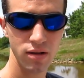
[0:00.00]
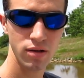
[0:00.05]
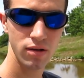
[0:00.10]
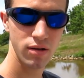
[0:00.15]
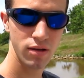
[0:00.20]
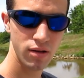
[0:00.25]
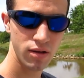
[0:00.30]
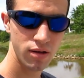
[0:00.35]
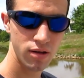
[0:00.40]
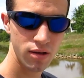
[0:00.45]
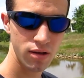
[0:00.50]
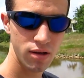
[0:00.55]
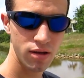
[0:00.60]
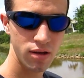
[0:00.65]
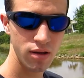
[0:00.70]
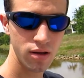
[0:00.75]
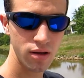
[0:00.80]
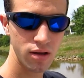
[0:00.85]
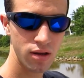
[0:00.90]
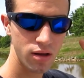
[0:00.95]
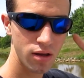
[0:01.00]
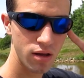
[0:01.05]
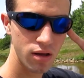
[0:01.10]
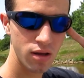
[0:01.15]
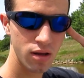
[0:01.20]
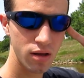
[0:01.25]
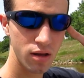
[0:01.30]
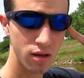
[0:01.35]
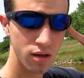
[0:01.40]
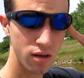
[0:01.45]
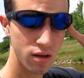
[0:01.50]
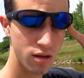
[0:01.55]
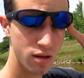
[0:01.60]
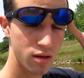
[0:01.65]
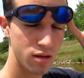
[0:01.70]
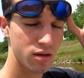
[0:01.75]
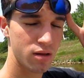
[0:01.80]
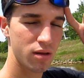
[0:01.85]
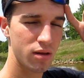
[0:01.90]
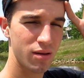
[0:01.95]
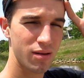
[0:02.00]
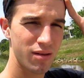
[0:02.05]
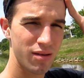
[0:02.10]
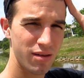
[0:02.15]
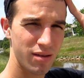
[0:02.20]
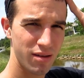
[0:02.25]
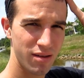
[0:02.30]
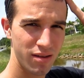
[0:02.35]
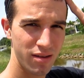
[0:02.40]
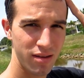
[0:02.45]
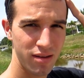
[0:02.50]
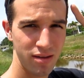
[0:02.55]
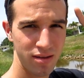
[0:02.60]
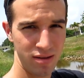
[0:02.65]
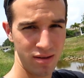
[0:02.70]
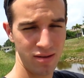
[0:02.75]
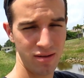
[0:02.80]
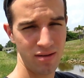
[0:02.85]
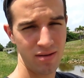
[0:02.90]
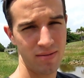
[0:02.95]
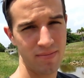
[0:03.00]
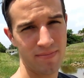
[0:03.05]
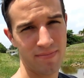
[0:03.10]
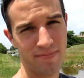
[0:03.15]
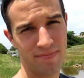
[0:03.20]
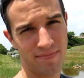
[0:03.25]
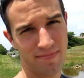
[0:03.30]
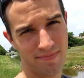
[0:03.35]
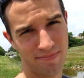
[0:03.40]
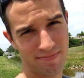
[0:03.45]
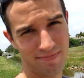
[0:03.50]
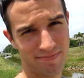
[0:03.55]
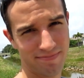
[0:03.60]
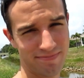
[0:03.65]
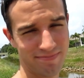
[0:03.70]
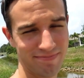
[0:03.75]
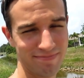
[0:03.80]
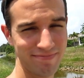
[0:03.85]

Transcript: (silence)